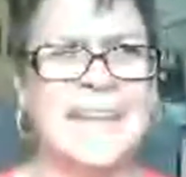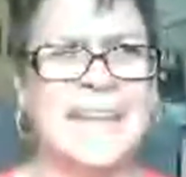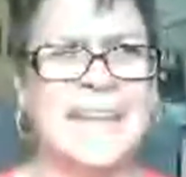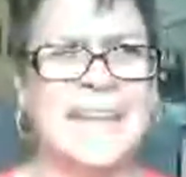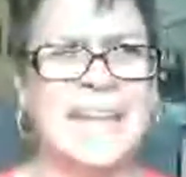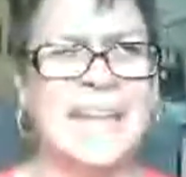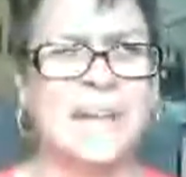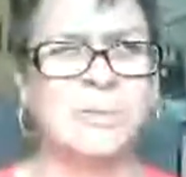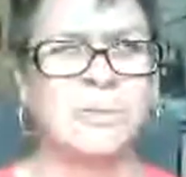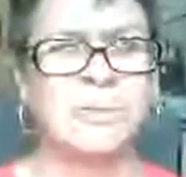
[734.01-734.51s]
I
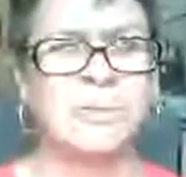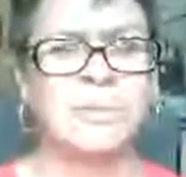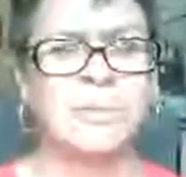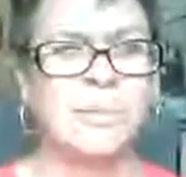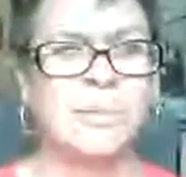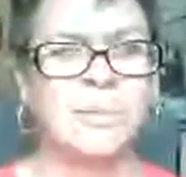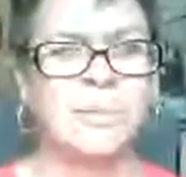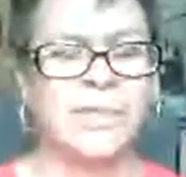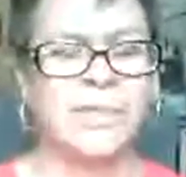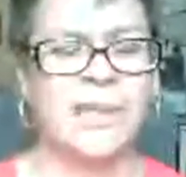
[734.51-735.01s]
can't
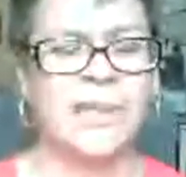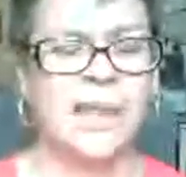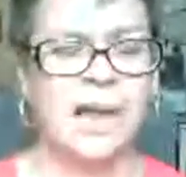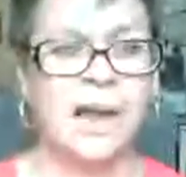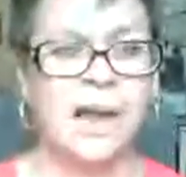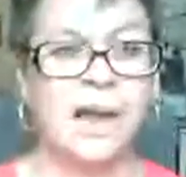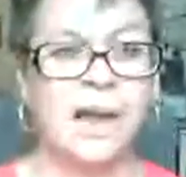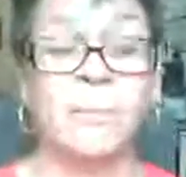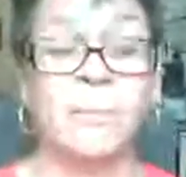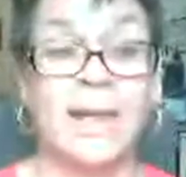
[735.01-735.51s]
remember what they
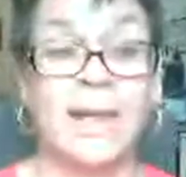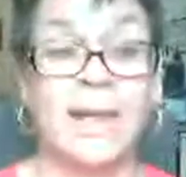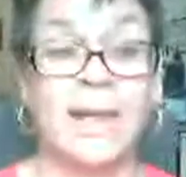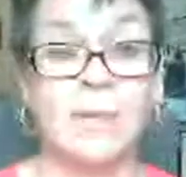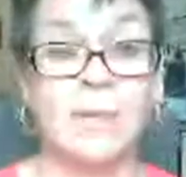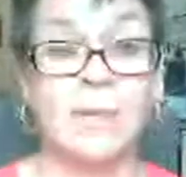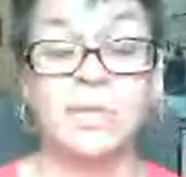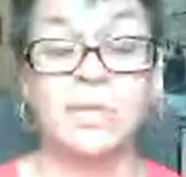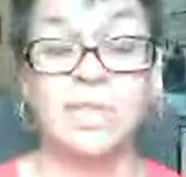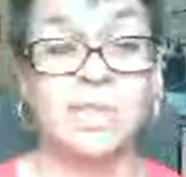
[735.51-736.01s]
are, but I
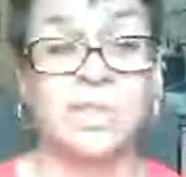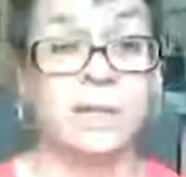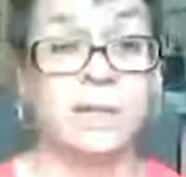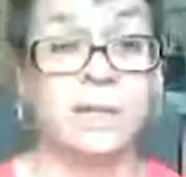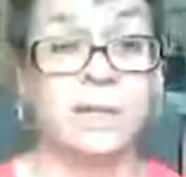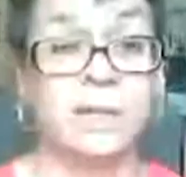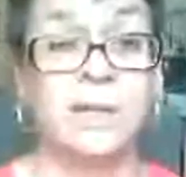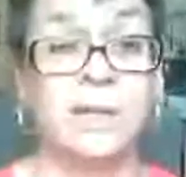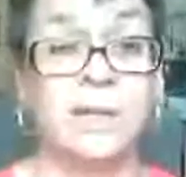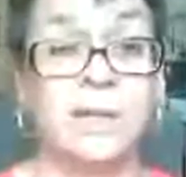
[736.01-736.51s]
will share
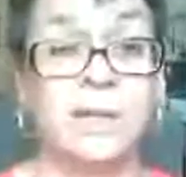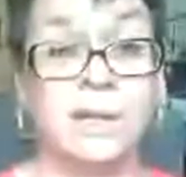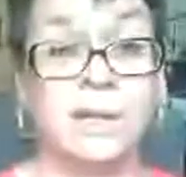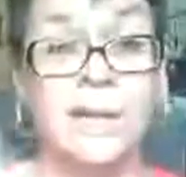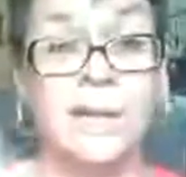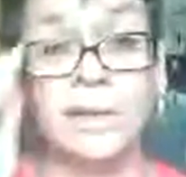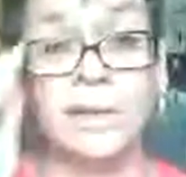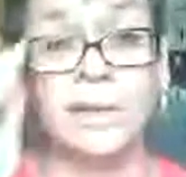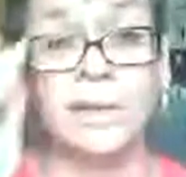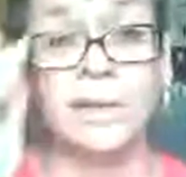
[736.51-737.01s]
those a little
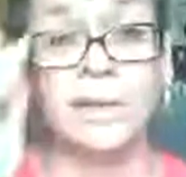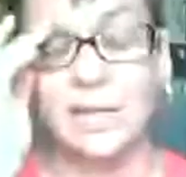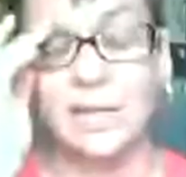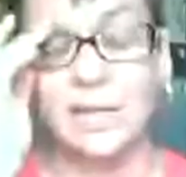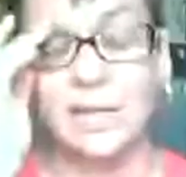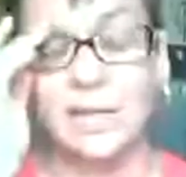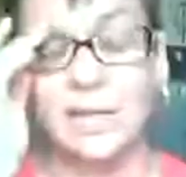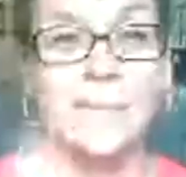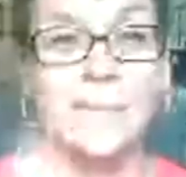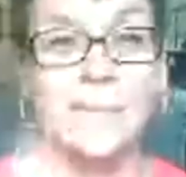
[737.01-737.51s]
later in
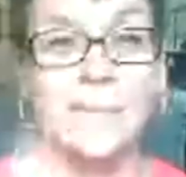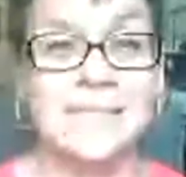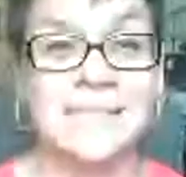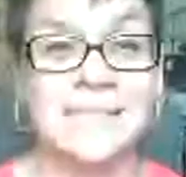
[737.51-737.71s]
the comment